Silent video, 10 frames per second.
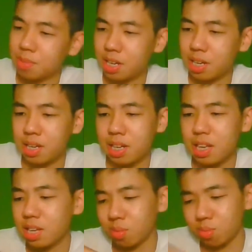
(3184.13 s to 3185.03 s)
there
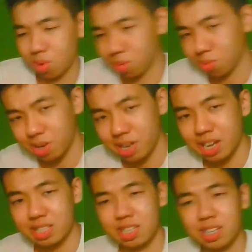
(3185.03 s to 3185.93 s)
in the wrong way,
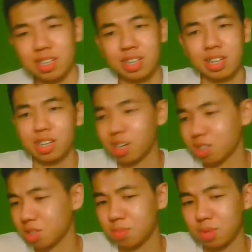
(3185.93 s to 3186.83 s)
as in
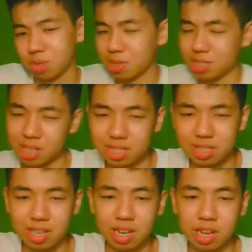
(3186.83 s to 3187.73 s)
causing more
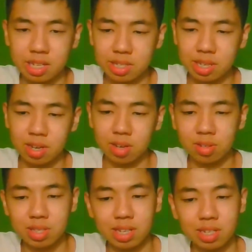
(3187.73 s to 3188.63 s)
misunderstandings and all
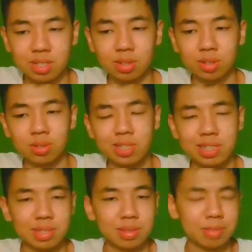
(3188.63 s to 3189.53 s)
those things. So
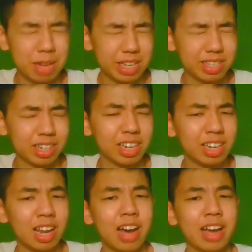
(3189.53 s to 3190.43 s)
it's basically
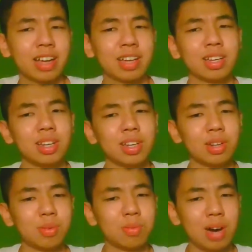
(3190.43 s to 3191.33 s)
like
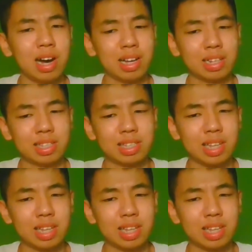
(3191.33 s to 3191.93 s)
what